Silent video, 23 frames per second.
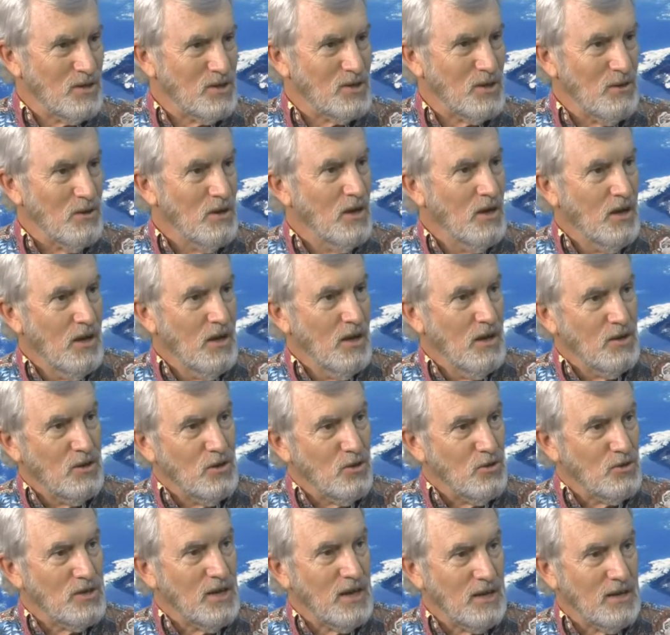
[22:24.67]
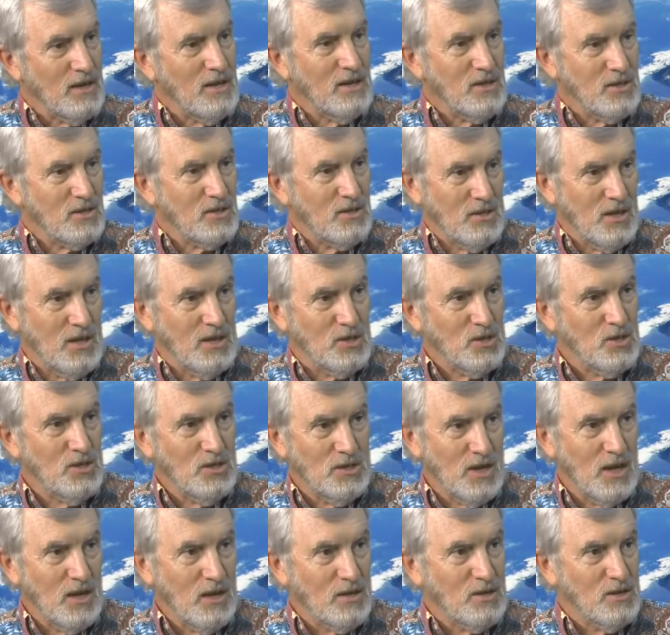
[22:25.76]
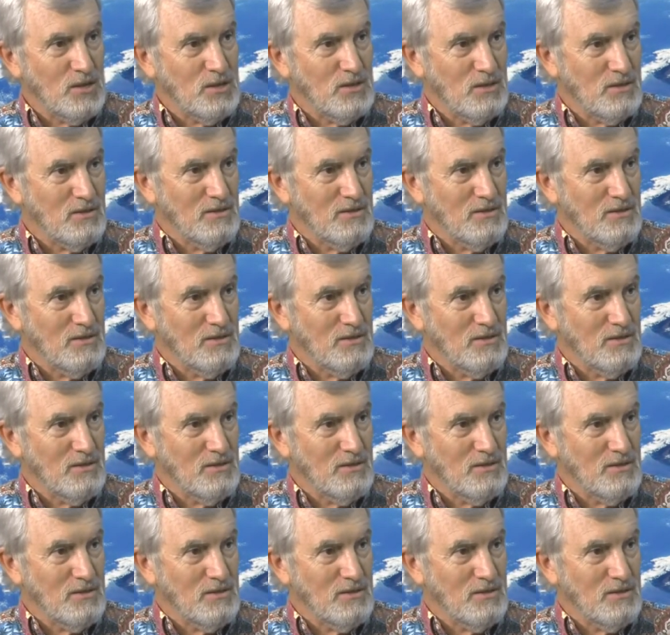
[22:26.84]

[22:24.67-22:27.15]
So your techniques can actually tell us.